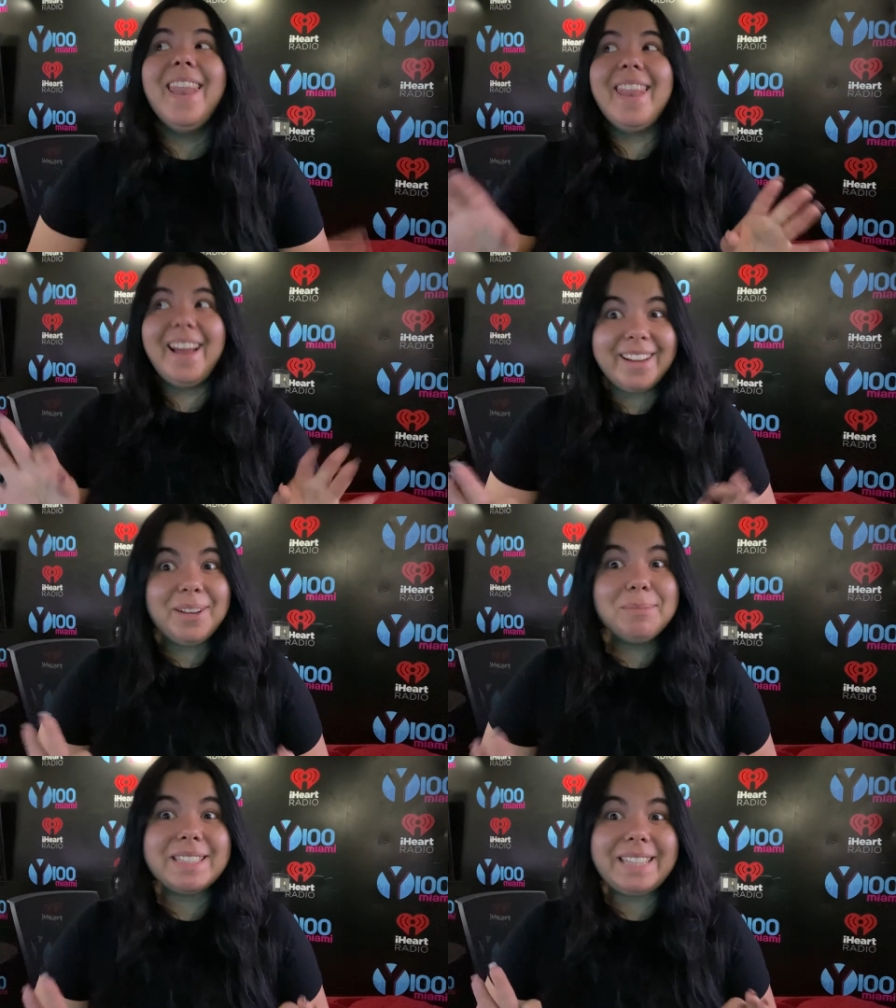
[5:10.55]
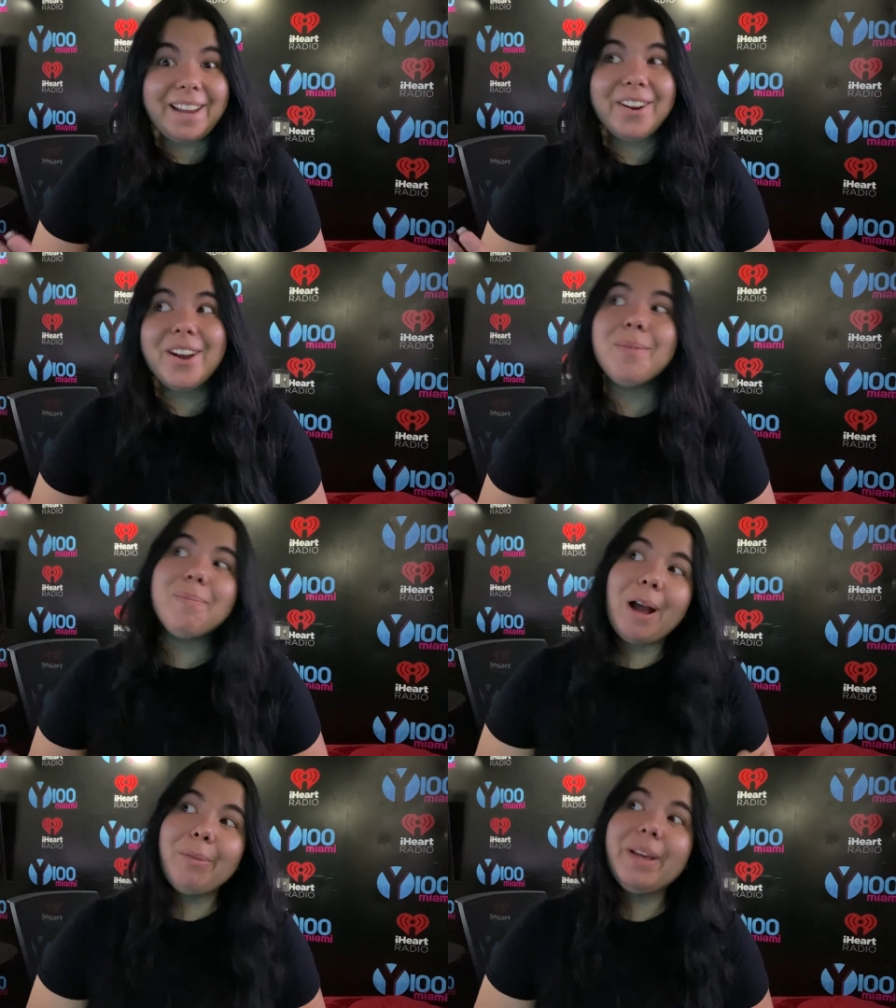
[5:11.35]
That comes later,
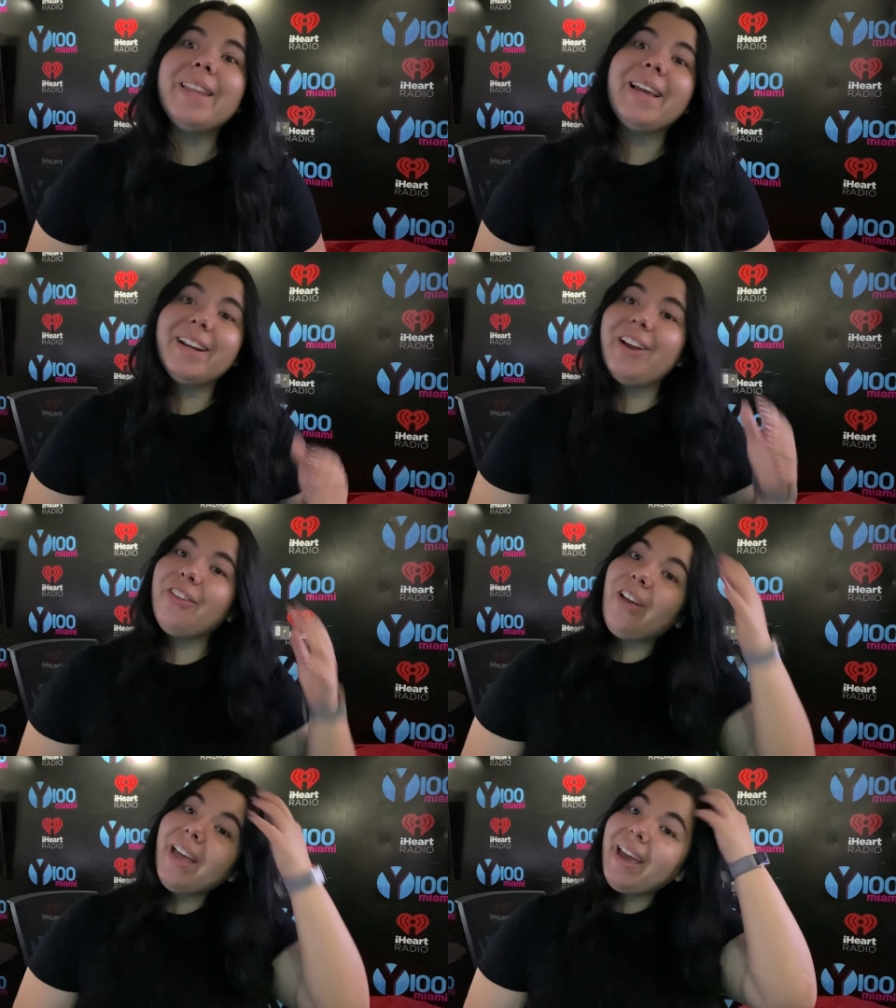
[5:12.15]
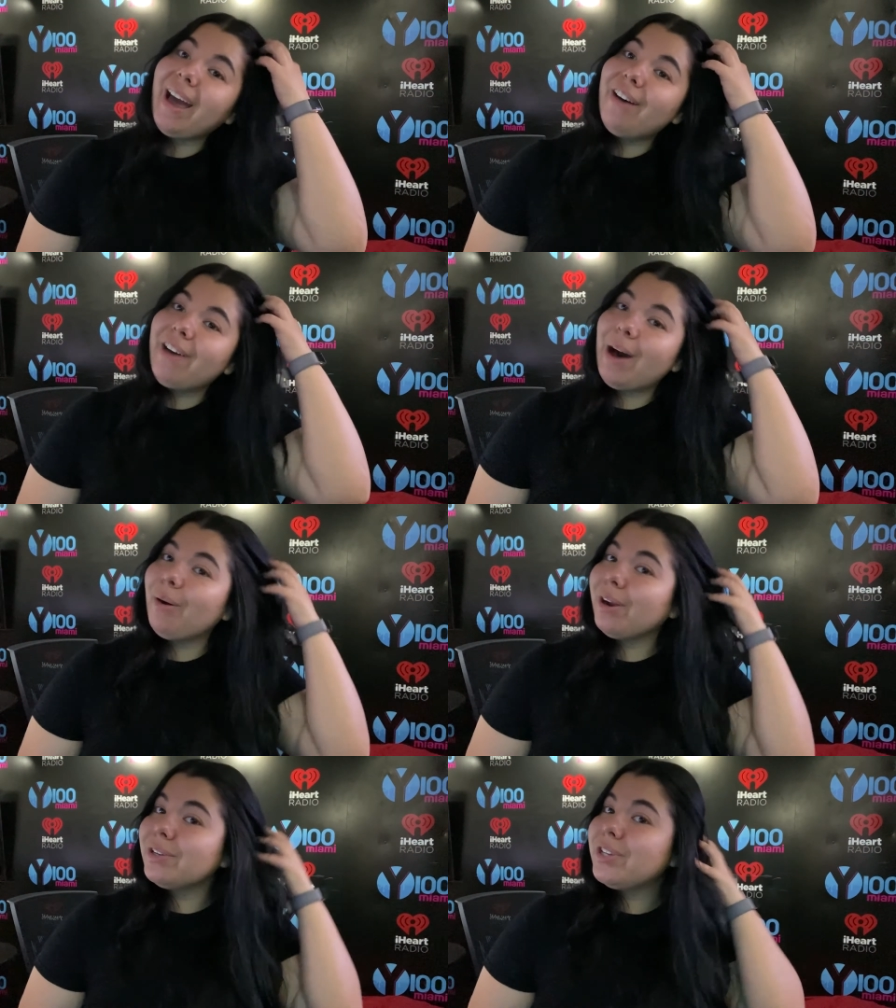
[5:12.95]
probably in like another like half
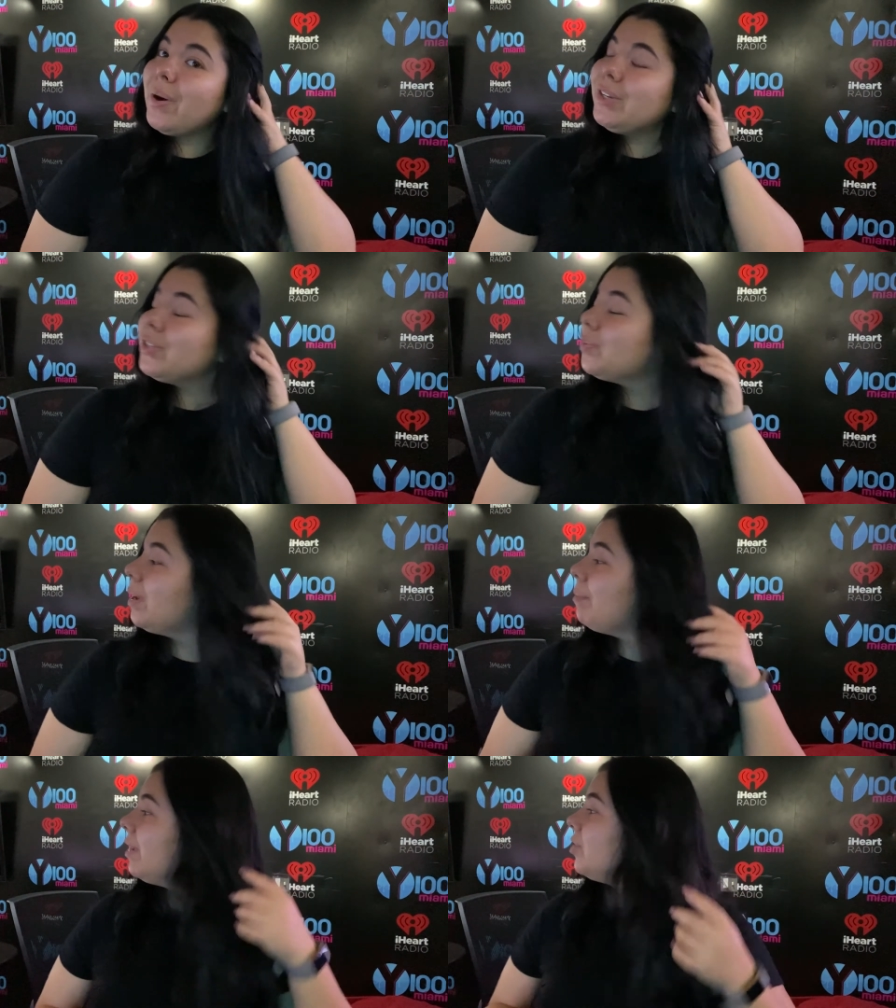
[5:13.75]
hour. So I just wanna make